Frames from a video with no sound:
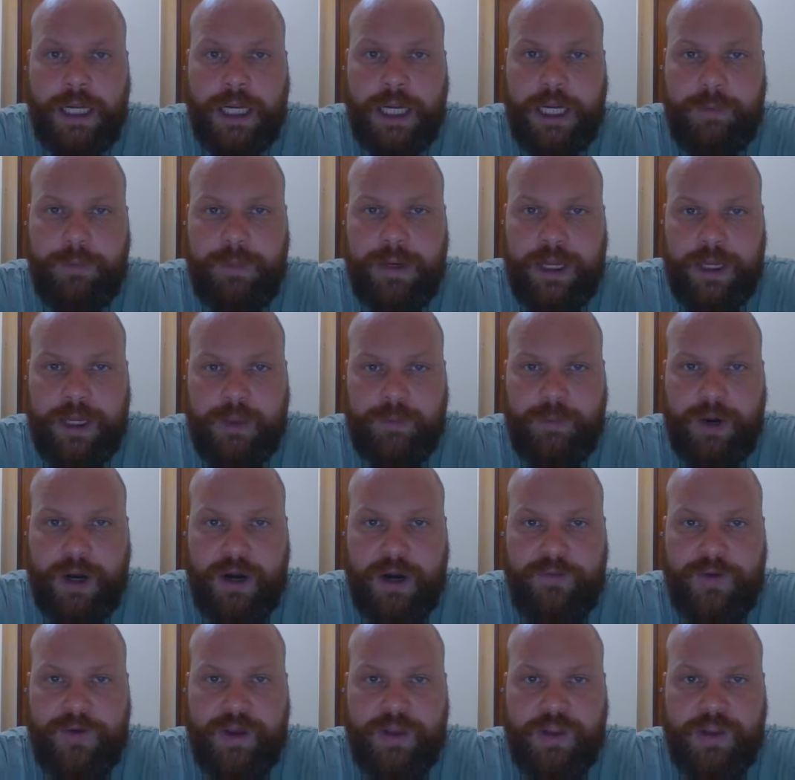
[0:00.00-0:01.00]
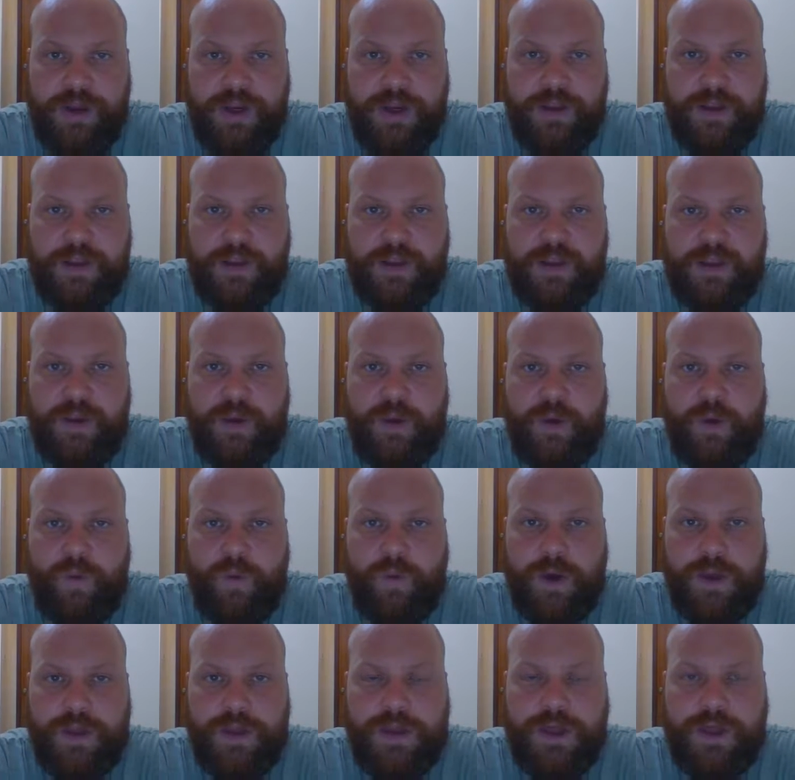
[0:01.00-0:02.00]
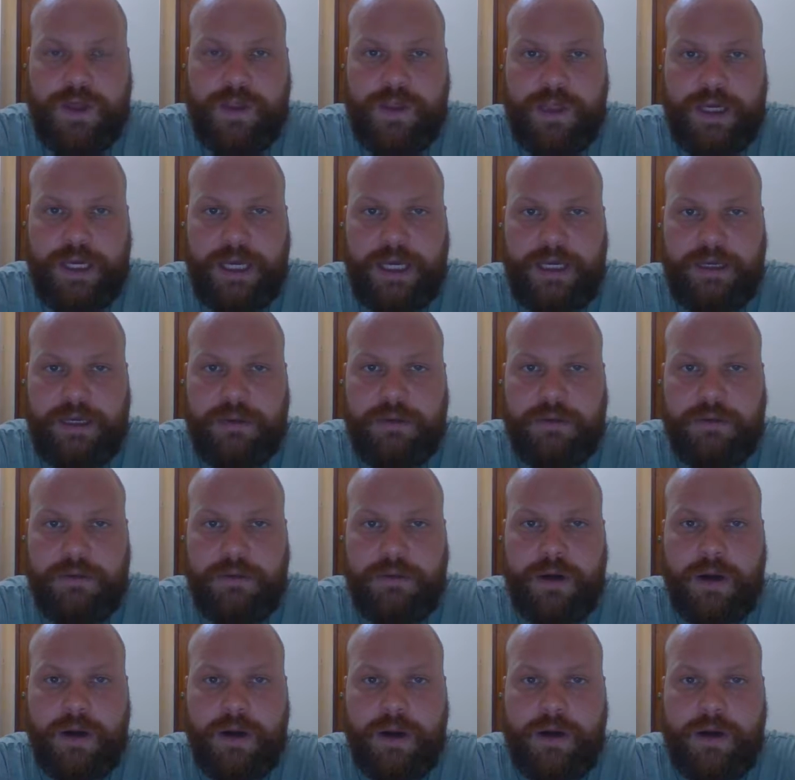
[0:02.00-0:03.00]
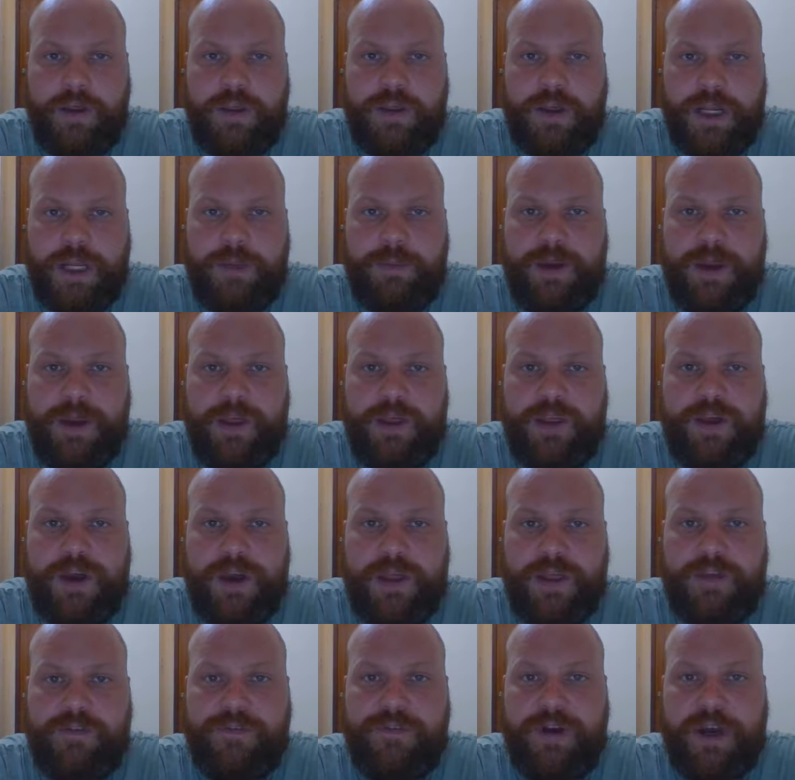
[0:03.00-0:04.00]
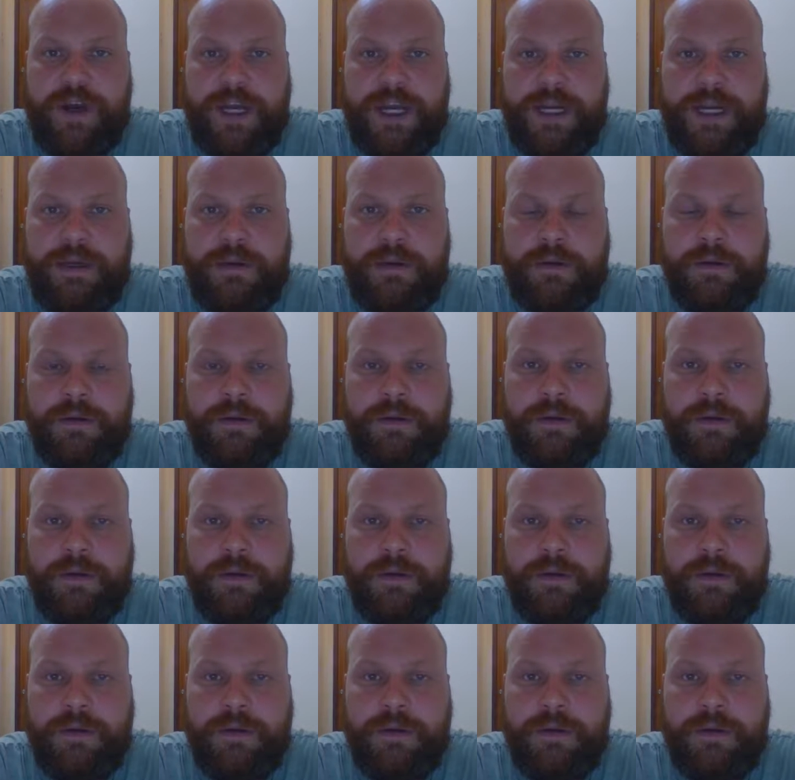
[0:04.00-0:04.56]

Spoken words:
it makes perfect sense what she said. Her sentiment is justified.